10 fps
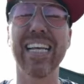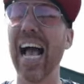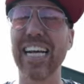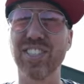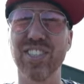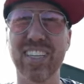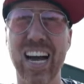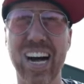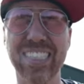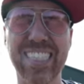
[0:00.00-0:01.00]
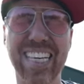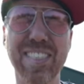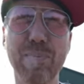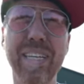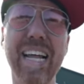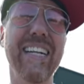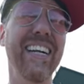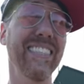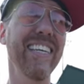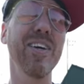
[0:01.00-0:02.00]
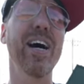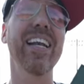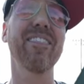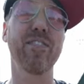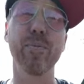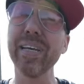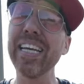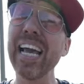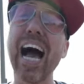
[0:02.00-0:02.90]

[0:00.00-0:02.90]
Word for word: national contest, but I'll, I'll tell you what, for me,